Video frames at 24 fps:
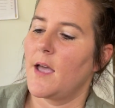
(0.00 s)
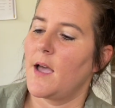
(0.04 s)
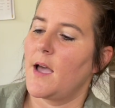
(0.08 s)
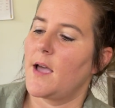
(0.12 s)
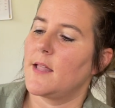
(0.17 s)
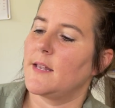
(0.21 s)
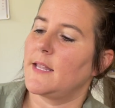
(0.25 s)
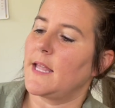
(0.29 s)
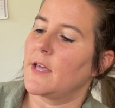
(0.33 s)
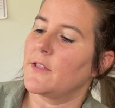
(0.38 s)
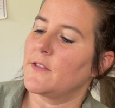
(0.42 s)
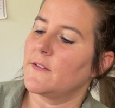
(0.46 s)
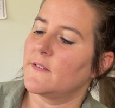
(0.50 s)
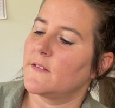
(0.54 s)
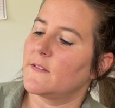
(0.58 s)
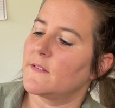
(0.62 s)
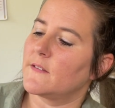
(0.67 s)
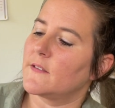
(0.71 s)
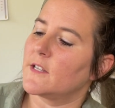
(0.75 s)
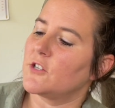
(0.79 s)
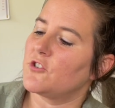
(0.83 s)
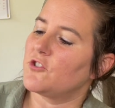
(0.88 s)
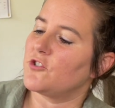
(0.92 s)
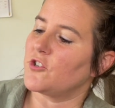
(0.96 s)
Now this is
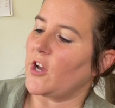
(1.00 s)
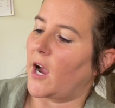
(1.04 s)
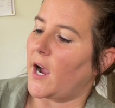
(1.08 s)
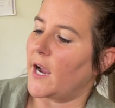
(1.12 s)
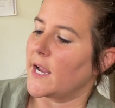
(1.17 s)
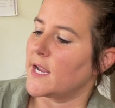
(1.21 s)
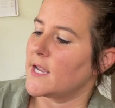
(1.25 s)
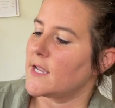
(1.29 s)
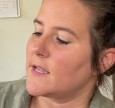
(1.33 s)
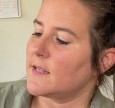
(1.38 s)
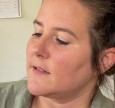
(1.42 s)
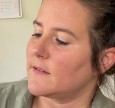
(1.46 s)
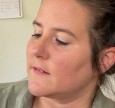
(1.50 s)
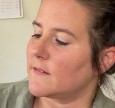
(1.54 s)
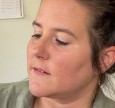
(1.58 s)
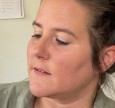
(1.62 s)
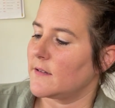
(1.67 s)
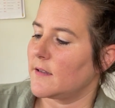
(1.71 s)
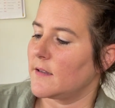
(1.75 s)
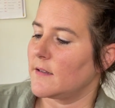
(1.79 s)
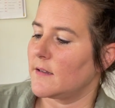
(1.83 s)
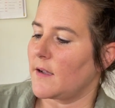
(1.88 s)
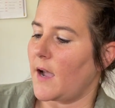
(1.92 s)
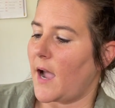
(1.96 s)
the giant
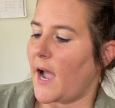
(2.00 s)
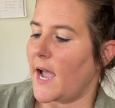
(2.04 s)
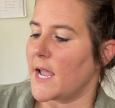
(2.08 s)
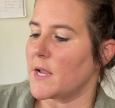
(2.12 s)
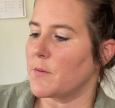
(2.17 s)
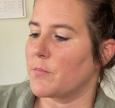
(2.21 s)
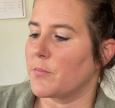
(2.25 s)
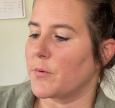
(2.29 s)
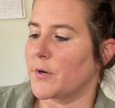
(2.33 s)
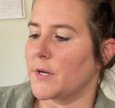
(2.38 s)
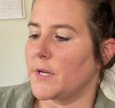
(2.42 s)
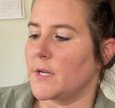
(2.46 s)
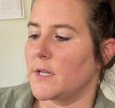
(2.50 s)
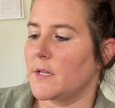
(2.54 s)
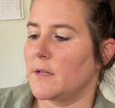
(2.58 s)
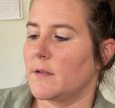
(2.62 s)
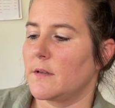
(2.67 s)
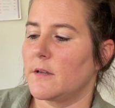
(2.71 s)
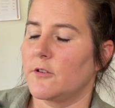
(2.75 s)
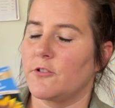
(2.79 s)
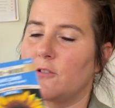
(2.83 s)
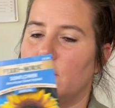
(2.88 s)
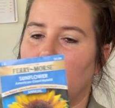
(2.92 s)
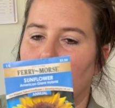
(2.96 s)

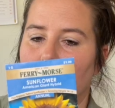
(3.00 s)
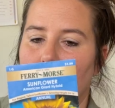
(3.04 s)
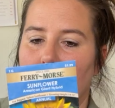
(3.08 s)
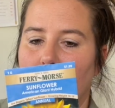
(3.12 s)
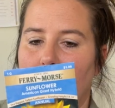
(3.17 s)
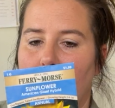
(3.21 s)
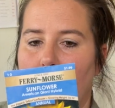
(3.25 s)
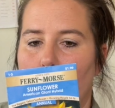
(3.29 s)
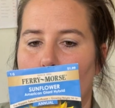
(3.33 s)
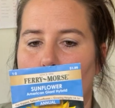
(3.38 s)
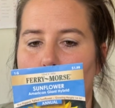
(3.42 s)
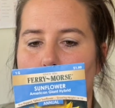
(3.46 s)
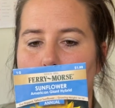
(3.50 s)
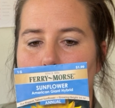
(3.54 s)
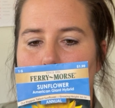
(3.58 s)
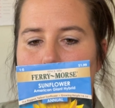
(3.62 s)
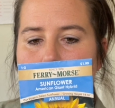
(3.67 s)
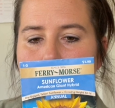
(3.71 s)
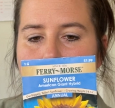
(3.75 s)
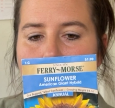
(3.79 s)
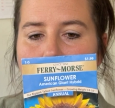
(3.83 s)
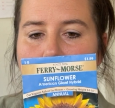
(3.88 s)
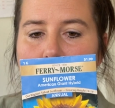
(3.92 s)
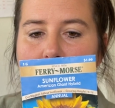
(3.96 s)
hybrid sunflower.
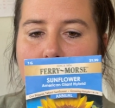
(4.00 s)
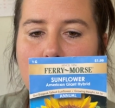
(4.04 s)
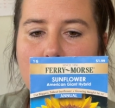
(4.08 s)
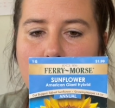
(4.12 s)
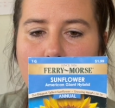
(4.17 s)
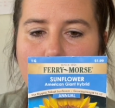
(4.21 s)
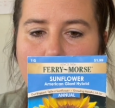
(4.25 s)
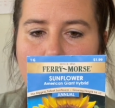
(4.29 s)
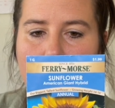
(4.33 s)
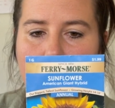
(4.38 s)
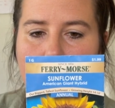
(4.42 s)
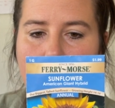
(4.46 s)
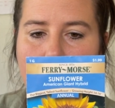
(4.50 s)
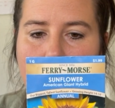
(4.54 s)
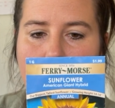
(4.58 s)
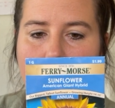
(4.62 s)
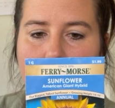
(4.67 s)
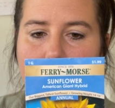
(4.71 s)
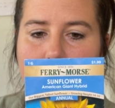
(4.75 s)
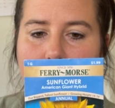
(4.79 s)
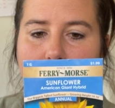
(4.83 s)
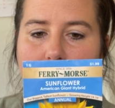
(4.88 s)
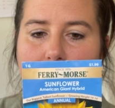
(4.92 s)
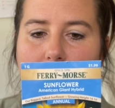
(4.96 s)
This one
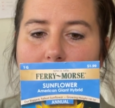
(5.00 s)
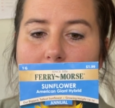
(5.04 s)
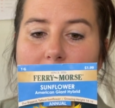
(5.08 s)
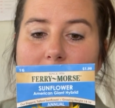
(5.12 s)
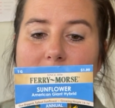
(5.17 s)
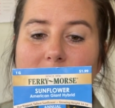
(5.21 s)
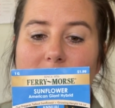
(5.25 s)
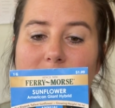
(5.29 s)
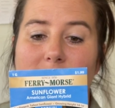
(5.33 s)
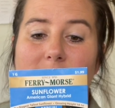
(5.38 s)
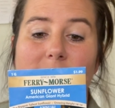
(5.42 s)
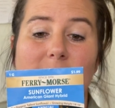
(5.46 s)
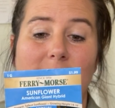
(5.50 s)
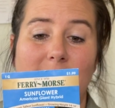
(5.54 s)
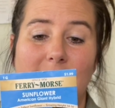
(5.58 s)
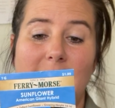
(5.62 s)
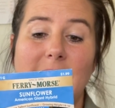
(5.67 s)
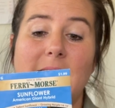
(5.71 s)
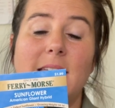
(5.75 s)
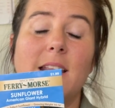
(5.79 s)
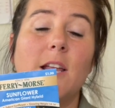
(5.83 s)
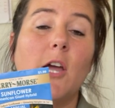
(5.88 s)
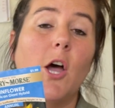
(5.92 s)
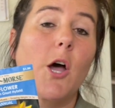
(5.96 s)

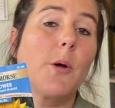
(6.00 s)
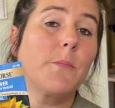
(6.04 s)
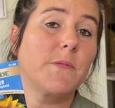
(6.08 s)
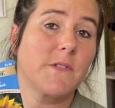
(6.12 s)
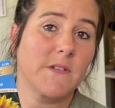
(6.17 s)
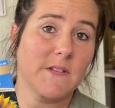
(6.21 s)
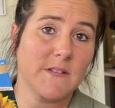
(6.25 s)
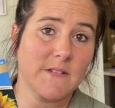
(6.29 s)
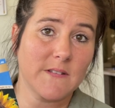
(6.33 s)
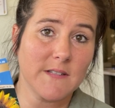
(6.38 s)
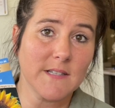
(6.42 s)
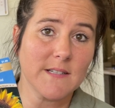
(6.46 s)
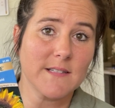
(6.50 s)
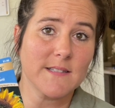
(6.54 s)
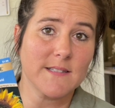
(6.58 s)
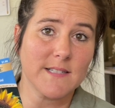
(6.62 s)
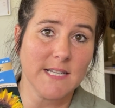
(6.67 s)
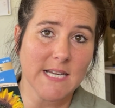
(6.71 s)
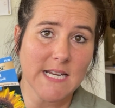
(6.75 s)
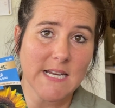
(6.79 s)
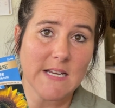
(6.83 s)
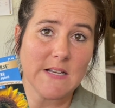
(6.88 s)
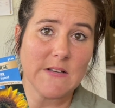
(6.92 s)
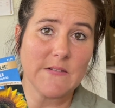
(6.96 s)
can get up to
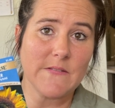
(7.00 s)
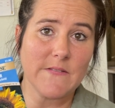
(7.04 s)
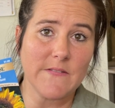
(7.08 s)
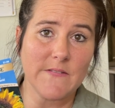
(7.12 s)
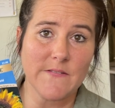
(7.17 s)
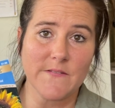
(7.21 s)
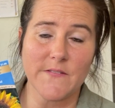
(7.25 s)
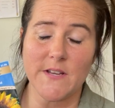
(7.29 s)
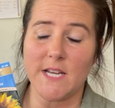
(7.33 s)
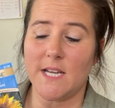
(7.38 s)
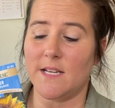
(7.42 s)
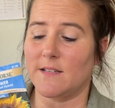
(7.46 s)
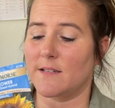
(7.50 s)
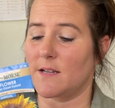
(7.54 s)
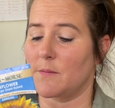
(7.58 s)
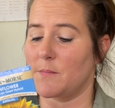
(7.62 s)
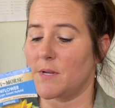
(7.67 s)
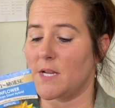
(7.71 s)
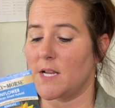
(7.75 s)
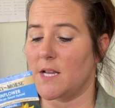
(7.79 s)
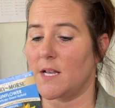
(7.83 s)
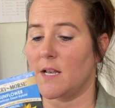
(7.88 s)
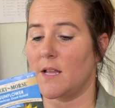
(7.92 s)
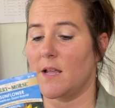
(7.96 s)
16 feet. I
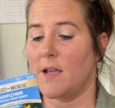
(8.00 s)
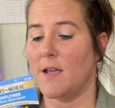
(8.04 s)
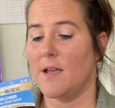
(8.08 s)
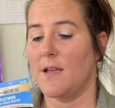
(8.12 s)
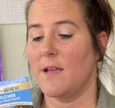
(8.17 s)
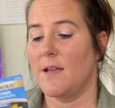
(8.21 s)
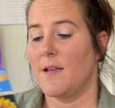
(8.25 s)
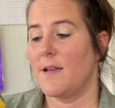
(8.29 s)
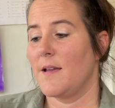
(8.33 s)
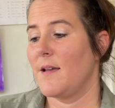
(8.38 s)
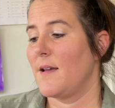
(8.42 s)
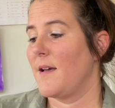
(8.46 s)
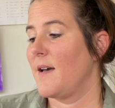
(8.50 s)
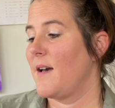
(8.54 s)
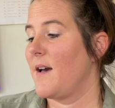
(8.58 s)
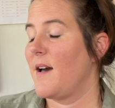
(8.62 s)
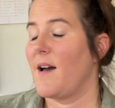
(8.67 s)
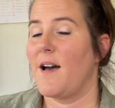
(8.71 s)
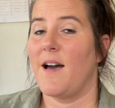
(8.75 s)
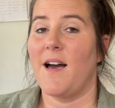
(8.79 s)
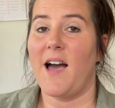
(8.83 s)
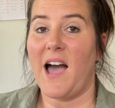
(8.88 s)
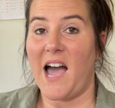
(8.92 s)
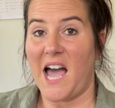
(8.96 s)
mean,
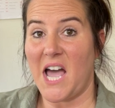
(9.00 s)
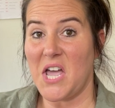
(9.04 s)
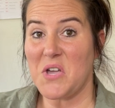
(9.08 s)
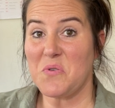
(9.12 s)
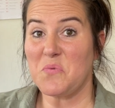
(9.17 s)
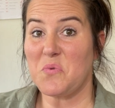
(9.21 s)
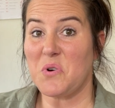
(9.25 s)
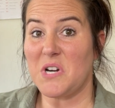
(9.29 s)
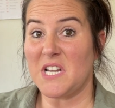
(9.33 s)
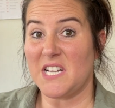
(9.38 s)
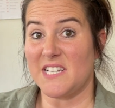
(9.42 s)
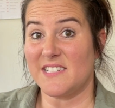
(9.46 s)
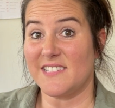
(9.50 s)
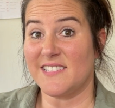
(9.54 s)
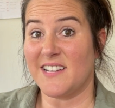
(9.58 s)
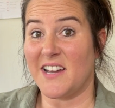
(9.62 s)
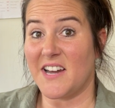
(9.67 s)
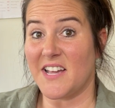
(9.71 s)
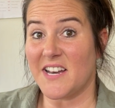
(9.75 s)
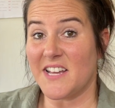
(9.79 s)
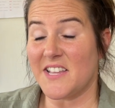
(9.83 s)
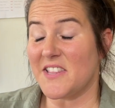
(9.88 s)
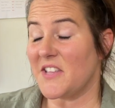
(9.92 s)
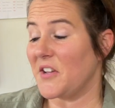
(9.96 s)
I want a
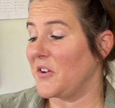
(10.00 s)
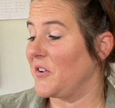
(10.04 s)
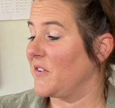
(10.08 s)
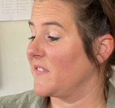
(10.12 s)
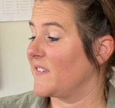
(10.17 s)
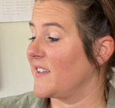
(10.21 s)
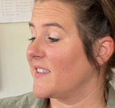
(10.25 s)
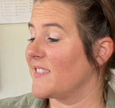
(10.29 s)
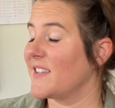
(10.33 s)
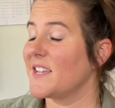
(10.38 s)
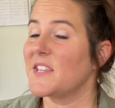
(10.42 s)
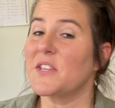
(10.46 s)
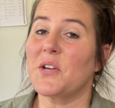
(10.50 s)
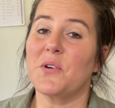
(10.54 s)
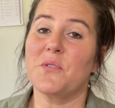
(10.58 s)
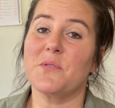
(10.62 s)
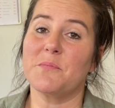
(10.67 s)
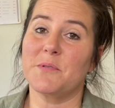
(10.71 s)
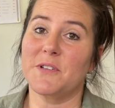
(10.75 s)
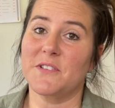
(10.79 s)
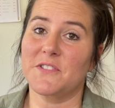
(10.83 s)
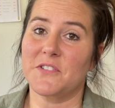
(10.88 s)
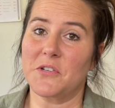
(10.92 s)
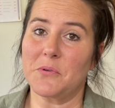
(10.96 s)
ton of those. I think that
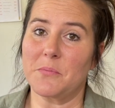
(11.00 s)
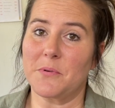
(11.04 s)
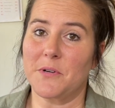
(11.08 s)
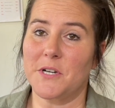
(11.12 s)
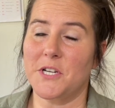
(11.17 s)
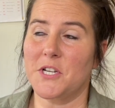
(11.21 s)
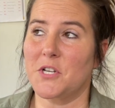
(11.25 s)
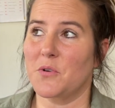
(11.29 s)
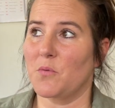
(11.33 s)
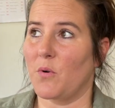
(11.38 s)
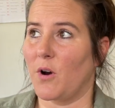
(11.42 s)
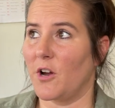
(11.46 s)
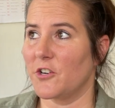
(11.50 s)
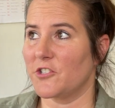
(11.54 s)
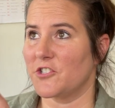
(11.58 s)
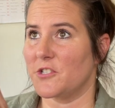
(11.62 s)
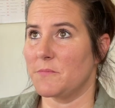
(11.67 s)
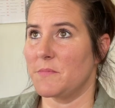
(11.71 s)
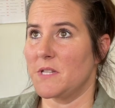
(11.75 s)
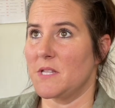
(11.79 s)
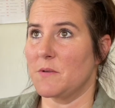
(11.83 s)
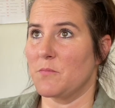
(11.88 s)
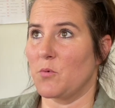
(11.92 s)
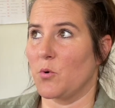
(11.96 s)
would be so pretty to watch
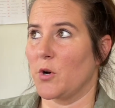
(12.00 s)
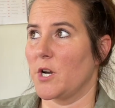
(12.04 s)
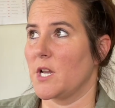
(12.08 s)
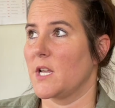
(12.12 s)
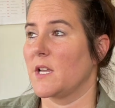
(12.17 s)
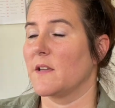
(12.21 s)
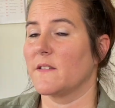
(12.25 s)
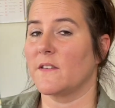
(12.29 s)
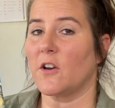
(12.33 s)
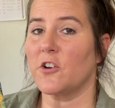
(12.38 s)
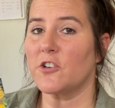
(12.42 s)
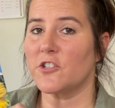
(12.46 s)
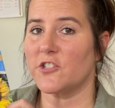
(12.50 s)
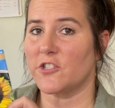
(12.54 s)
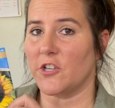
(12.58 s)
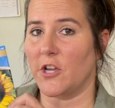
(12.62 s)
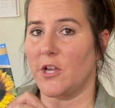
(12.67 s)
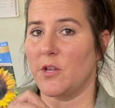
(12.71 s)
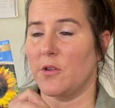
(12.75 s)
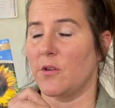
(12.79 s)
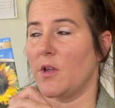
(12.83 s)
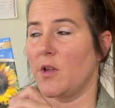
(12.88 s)
them in the morning because our sun